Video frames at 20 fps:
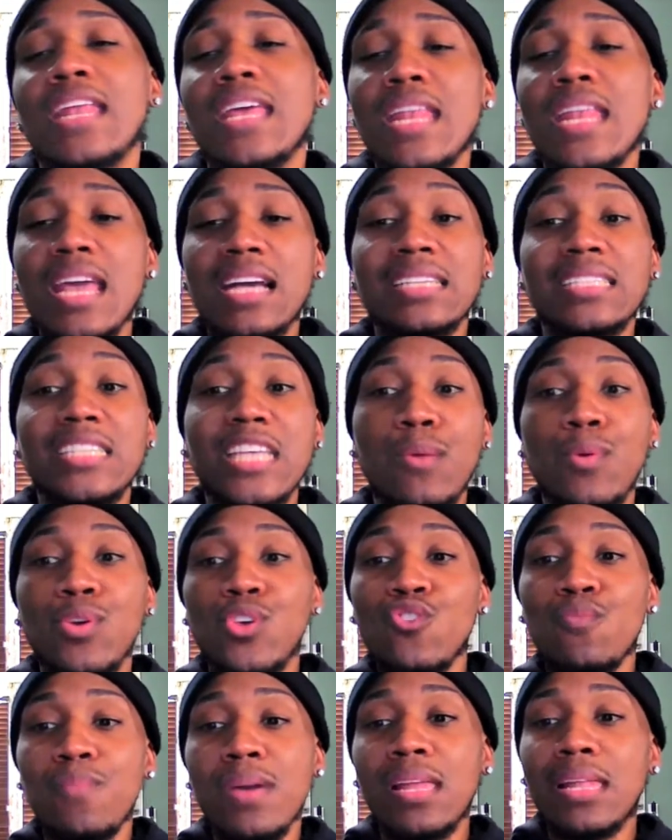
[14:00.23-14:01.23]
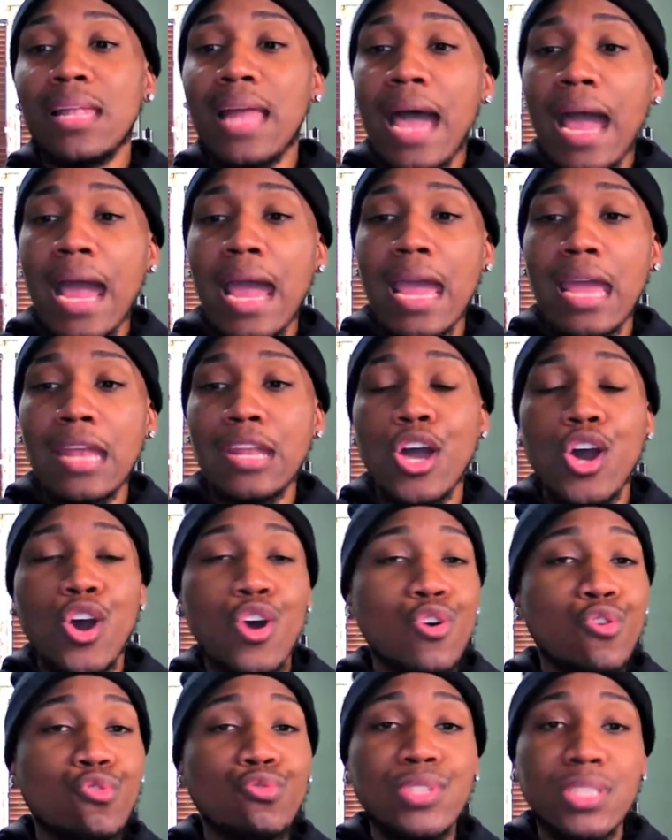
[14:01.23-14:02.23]
Nneka said well you've been lying the
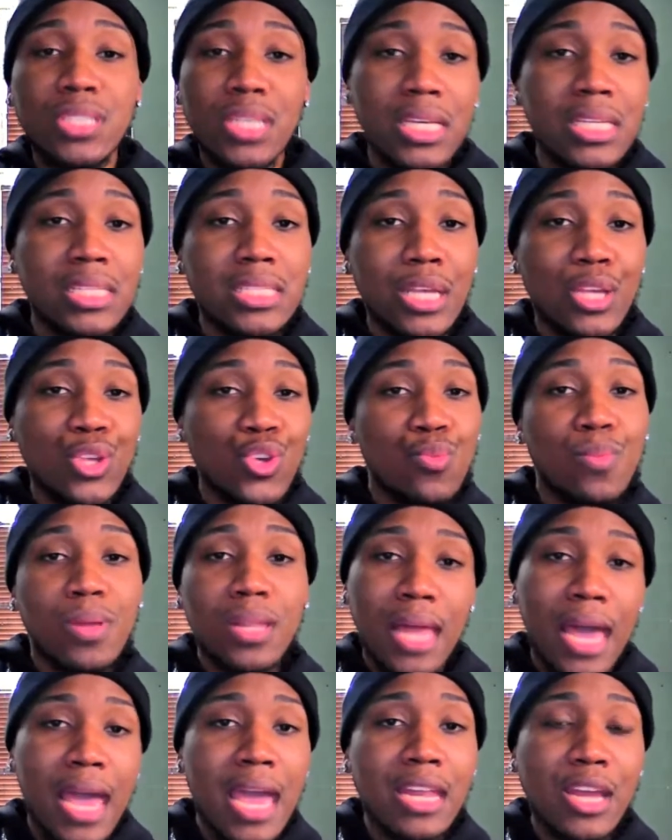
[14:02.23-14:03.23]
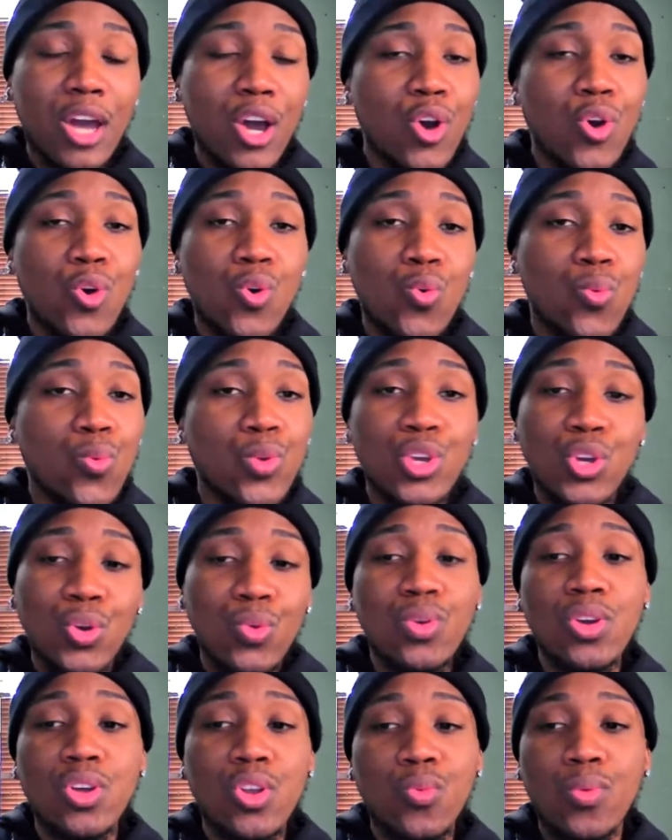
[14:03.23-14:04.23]
whole season you've been lying the whole
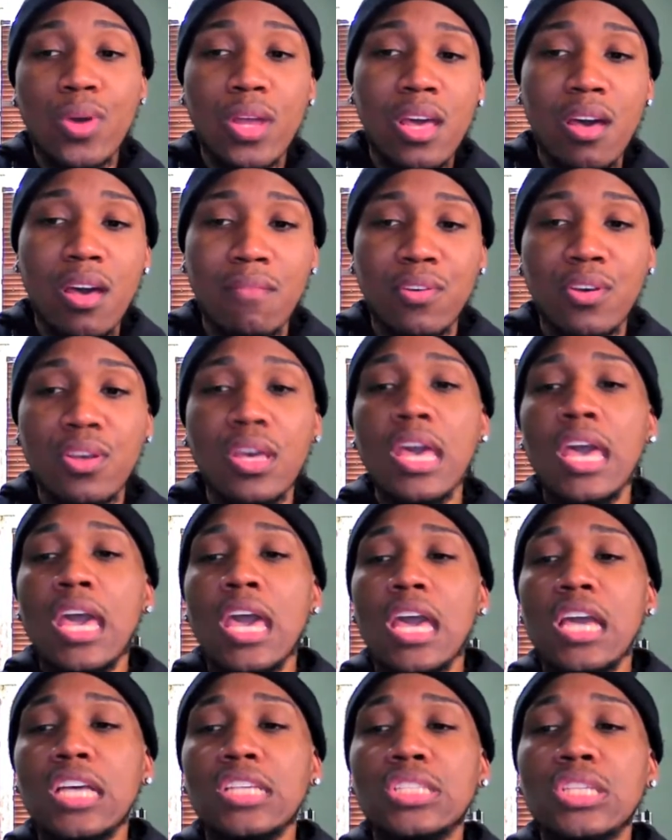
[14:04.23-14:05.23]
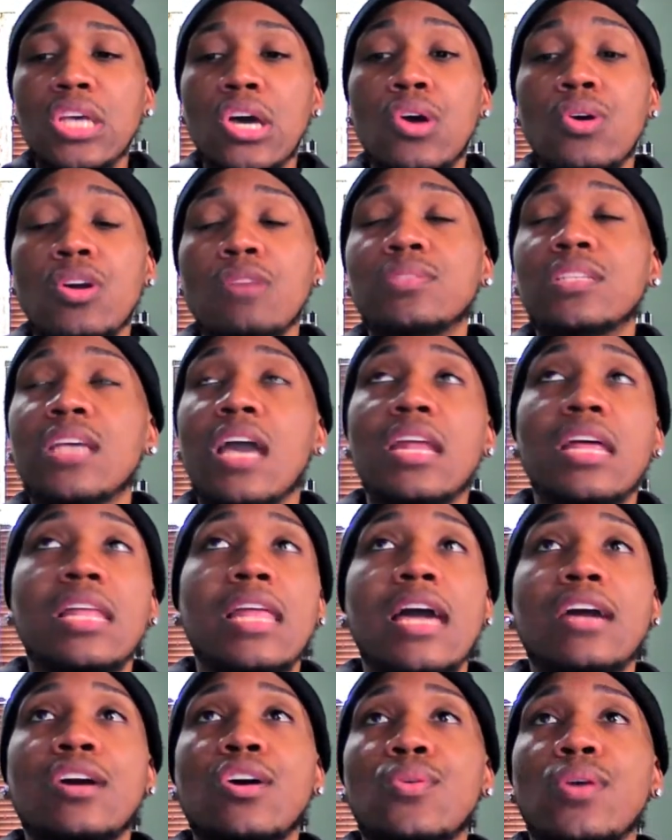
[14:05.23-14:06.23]
reunion or whatever and so it was kind of
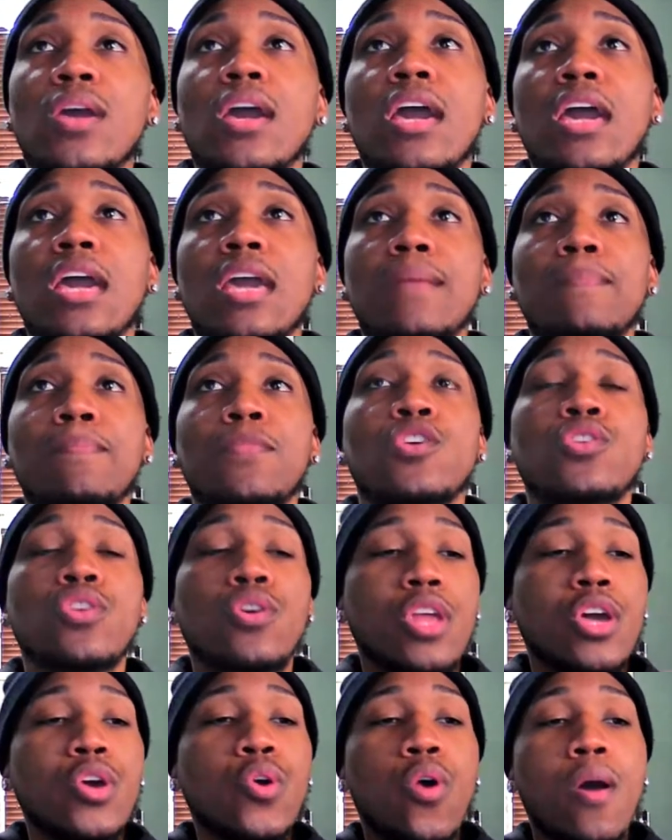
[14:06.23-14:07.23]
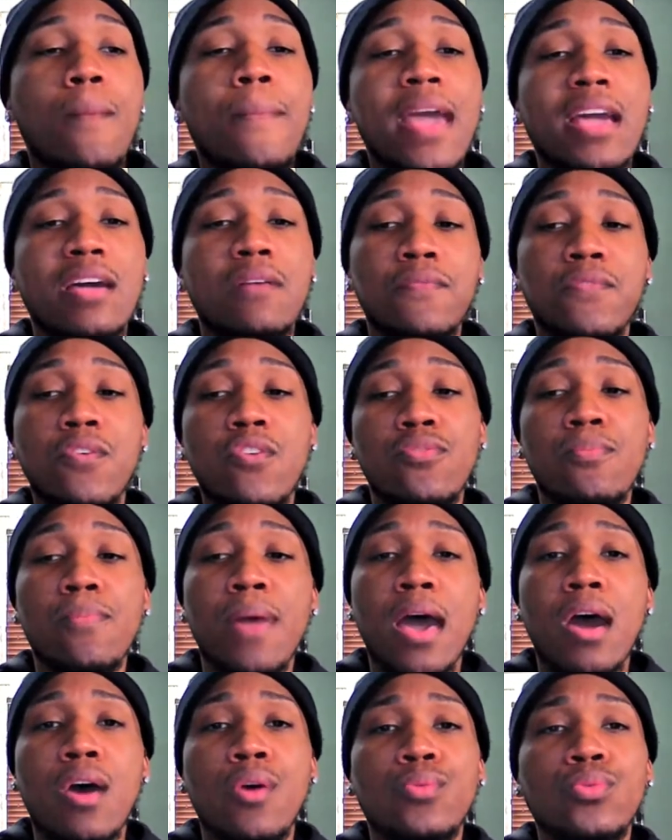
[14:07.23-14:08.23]
like okay you know they're going back and forth
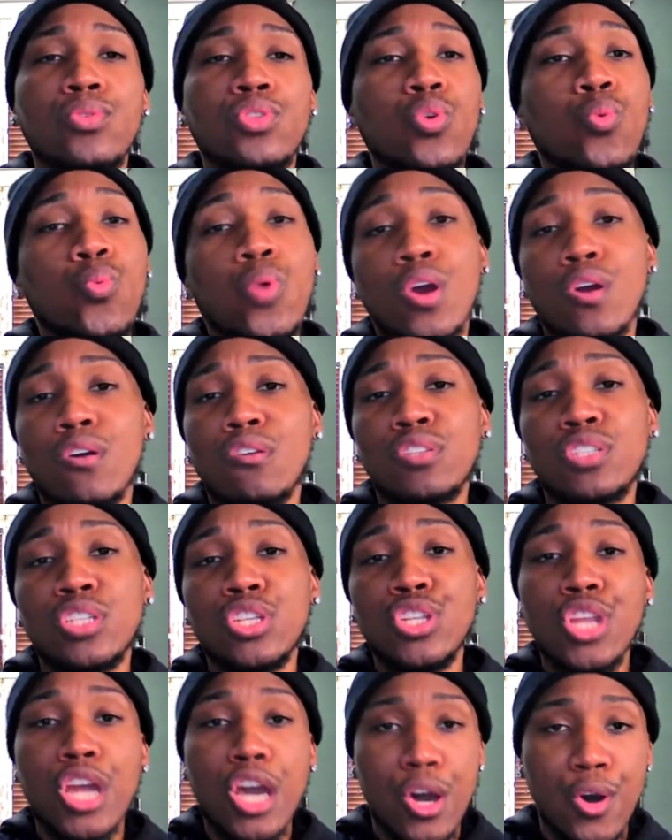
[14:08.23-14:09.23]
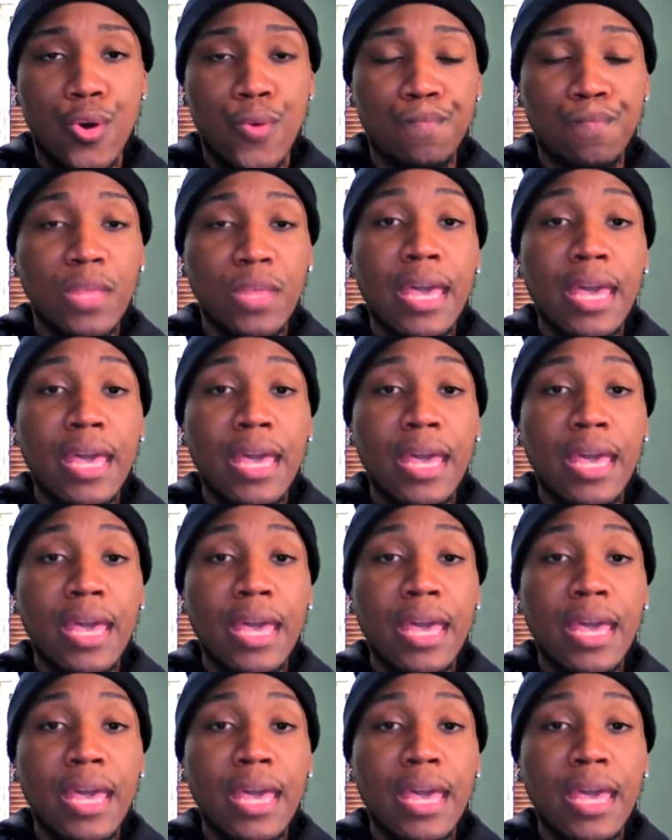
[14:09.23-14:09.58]
about the words no